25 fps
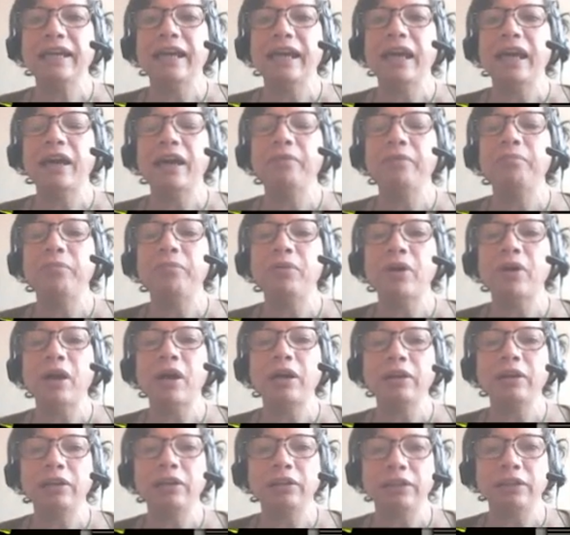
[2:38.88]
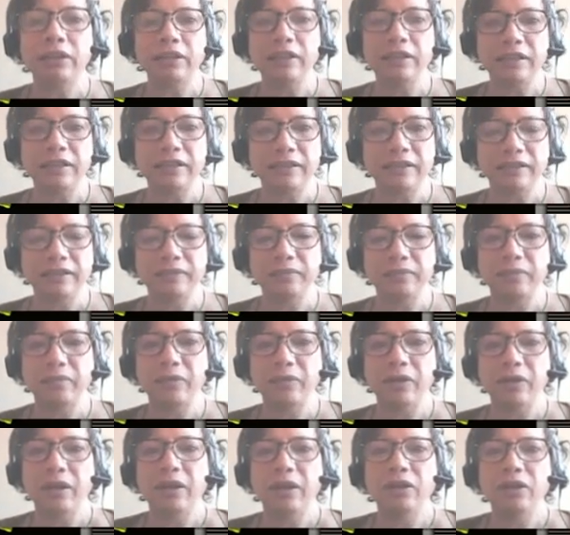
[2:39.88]
and broccolis.
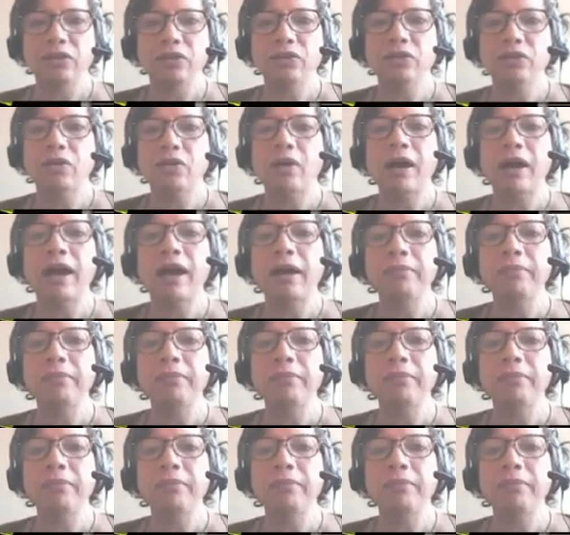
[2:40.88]
So how